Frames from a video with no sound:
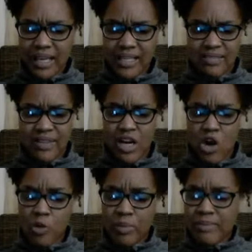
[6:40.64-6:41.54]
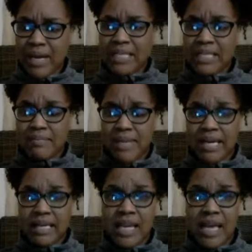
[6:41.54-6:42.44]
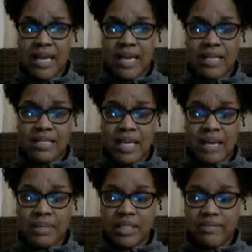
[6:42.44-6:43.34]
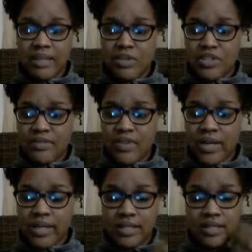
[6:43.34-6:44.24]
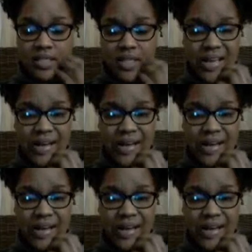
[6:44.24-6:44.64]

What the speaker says: he's a very open-minded man, and I believe that Mr. Vargas